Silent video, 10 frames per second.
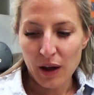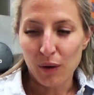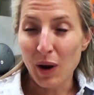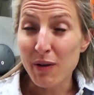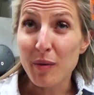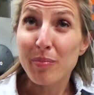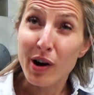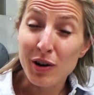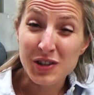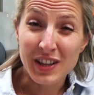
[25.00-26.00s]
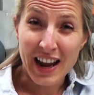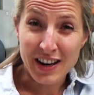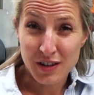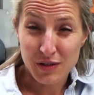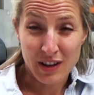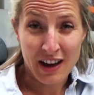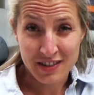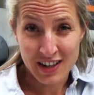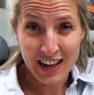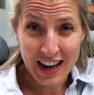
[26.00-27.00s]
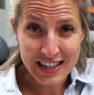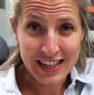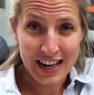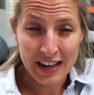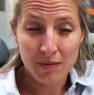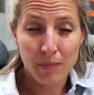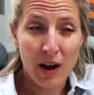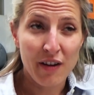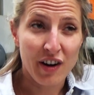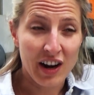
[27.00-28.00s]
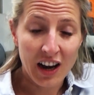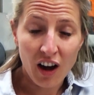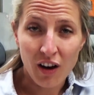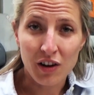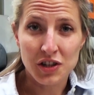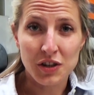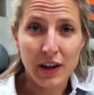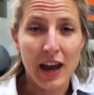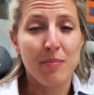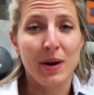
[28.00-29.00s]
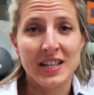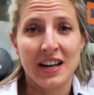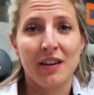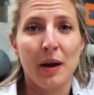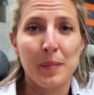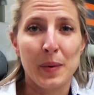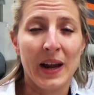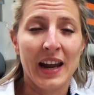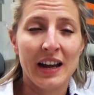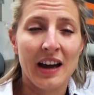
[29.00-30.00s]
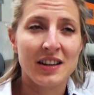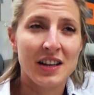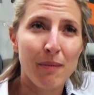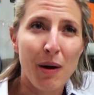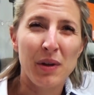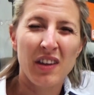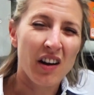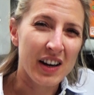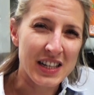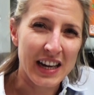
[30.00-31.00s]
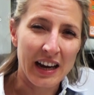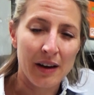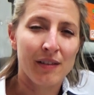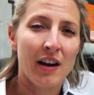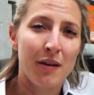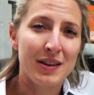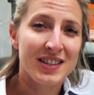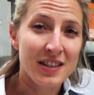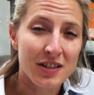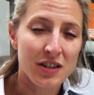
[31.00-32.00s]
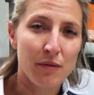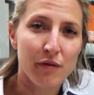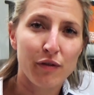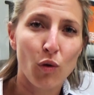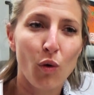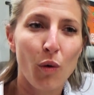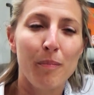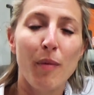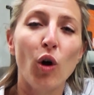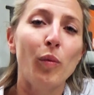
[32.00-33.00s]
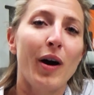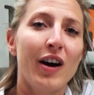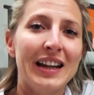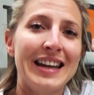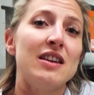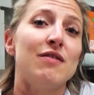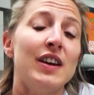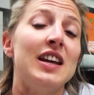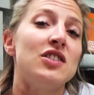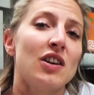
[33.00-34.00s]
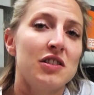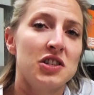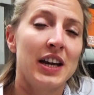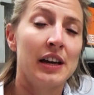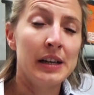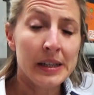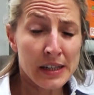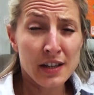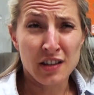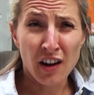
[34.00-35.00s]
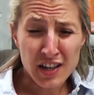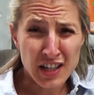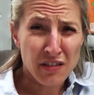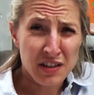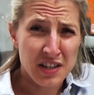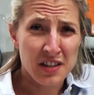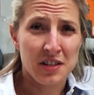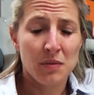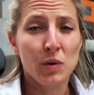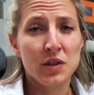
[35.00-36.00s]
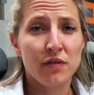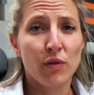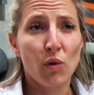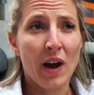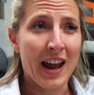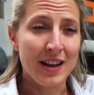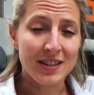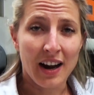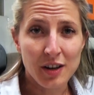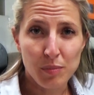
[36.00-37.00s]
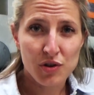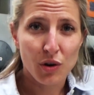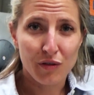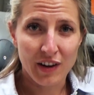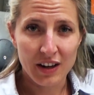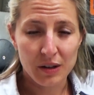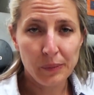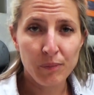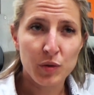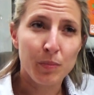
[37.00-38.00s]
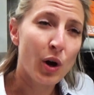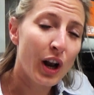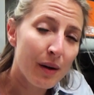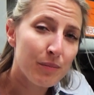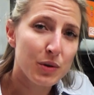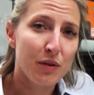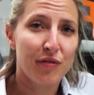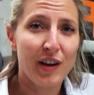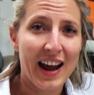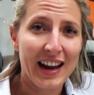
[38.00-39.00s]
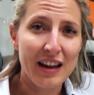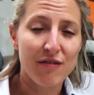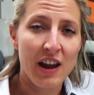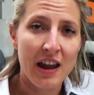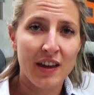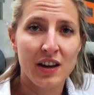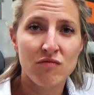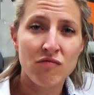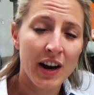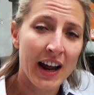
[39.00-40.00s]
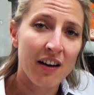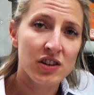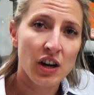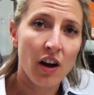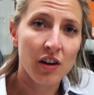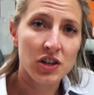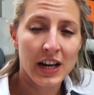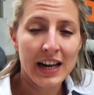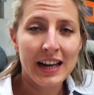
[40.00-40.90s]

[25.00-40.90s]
We were approached at the end of 2018 by a very large UK breakdown company to come up with an idea and a system for mobile EV charging. So the idea of the system was for a standard petrol vehicle to pull up to a flat EV that had run out of charge,